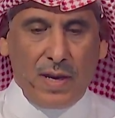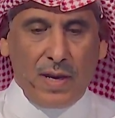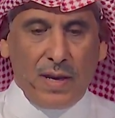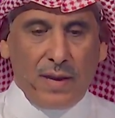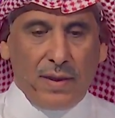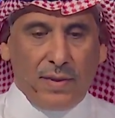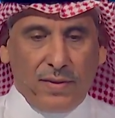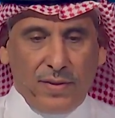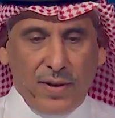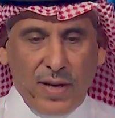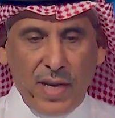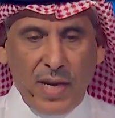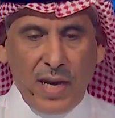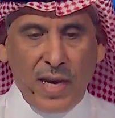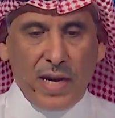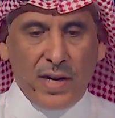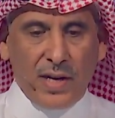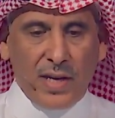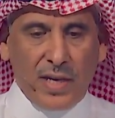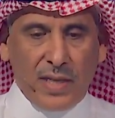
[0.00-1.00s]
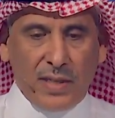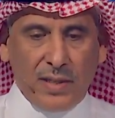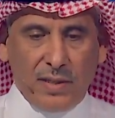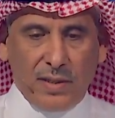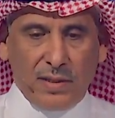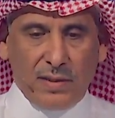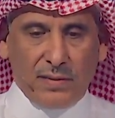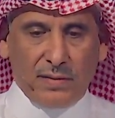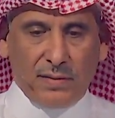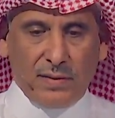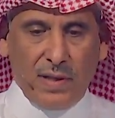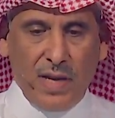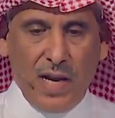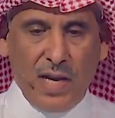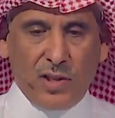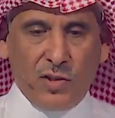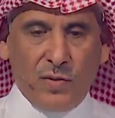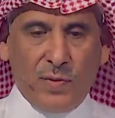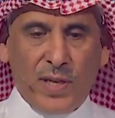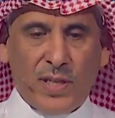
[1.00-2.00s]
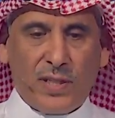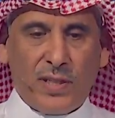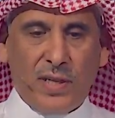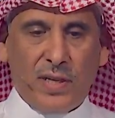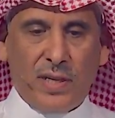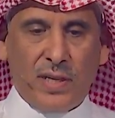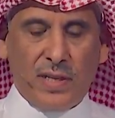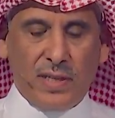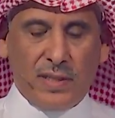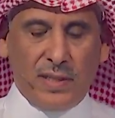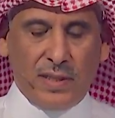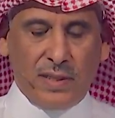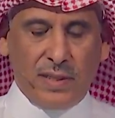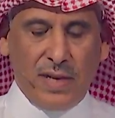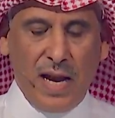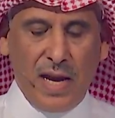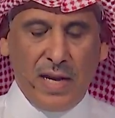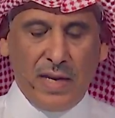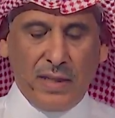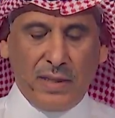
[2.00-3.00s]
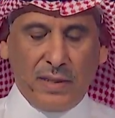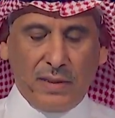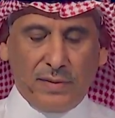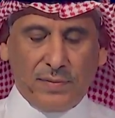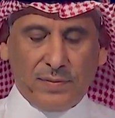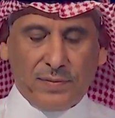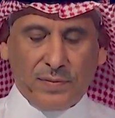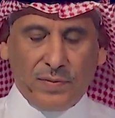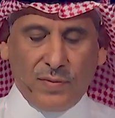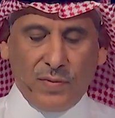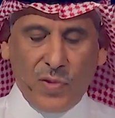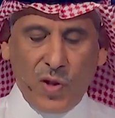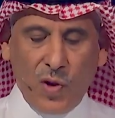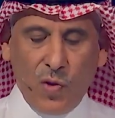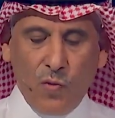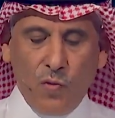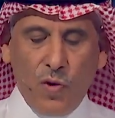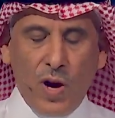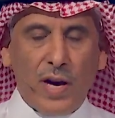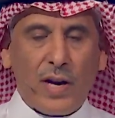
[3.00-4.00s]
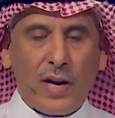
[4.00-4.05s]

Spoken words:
Three areas, as you may see in this slide, where